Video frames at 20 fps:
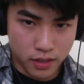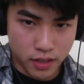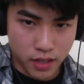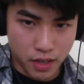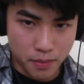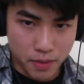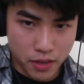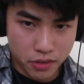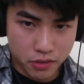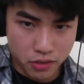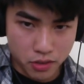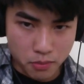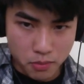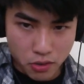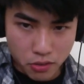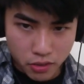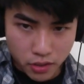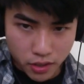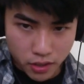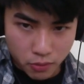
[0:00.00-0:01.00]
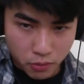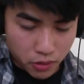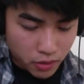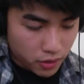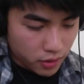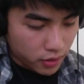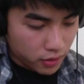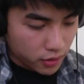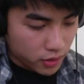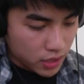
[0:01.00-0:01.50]
I'm actually muting it
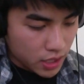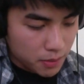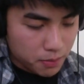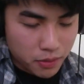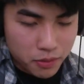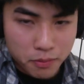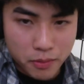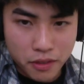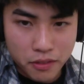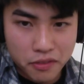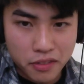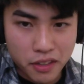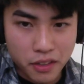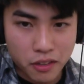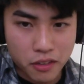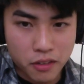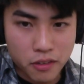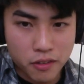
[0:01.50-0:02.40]
with the tip of my finger